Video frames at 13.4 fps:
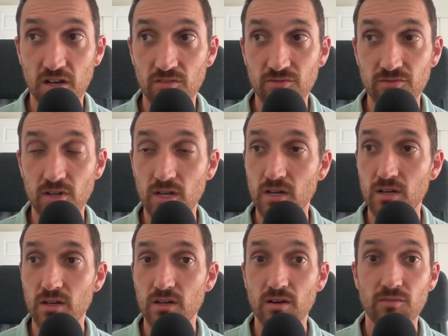of
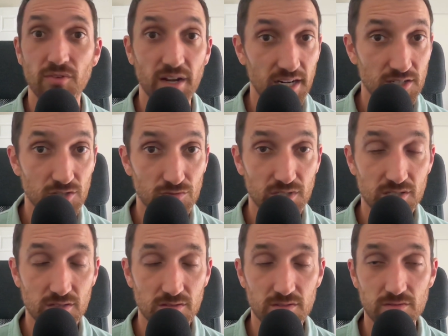financial
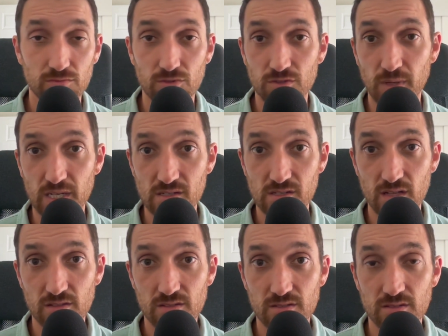reasons, which makes
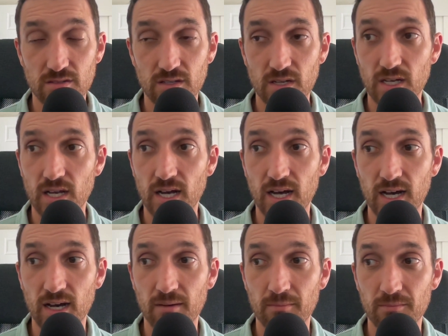sense.
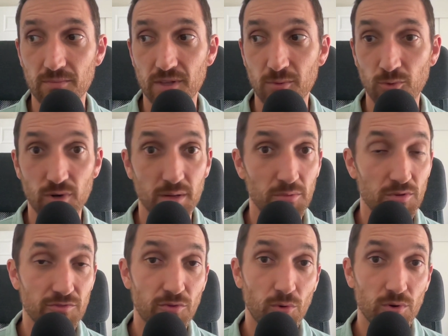They weren't
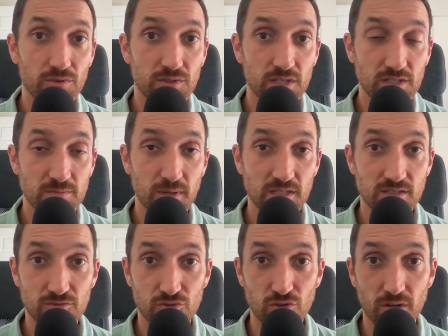able to afford the
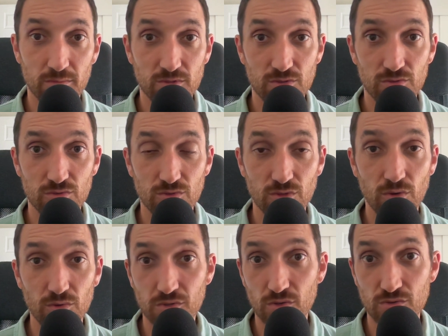expensive trip to the
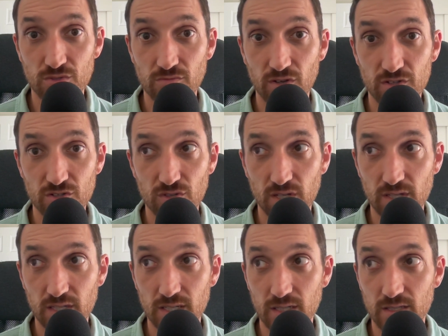Gold Coast of
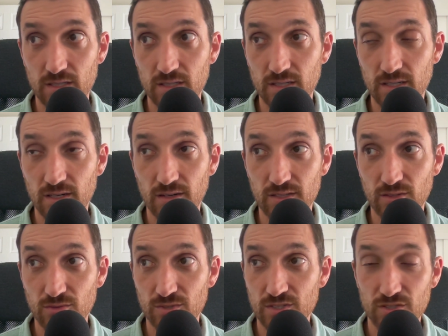Australia. Now, I
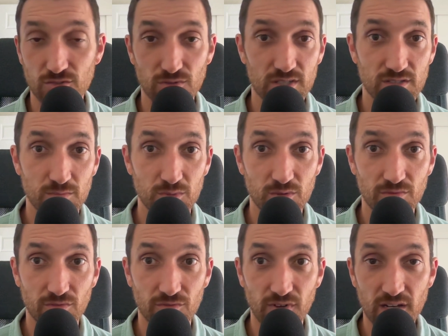don't disagree. It's a
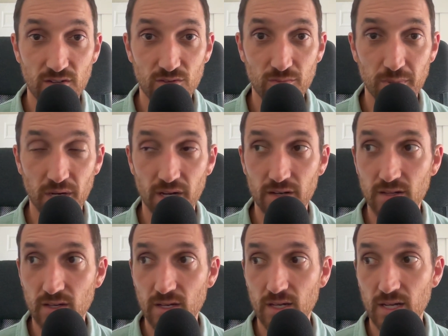beautiful venue, but